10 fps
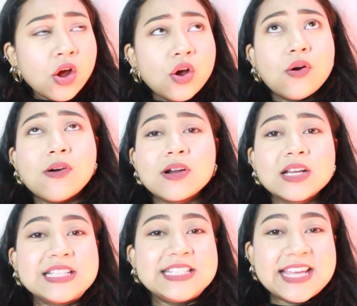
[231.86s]
or
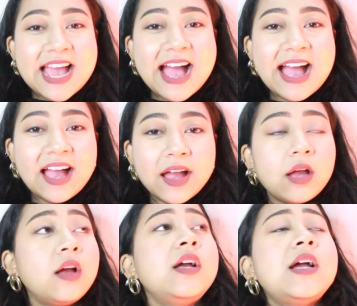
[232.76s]
Chia.
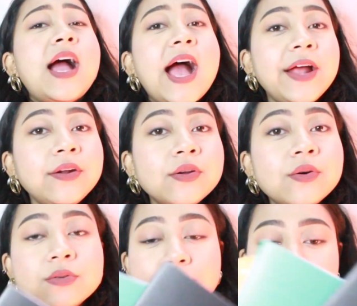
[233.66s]
I don't
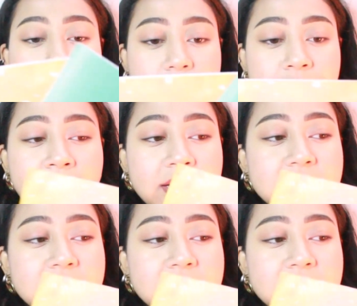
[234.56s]
know, but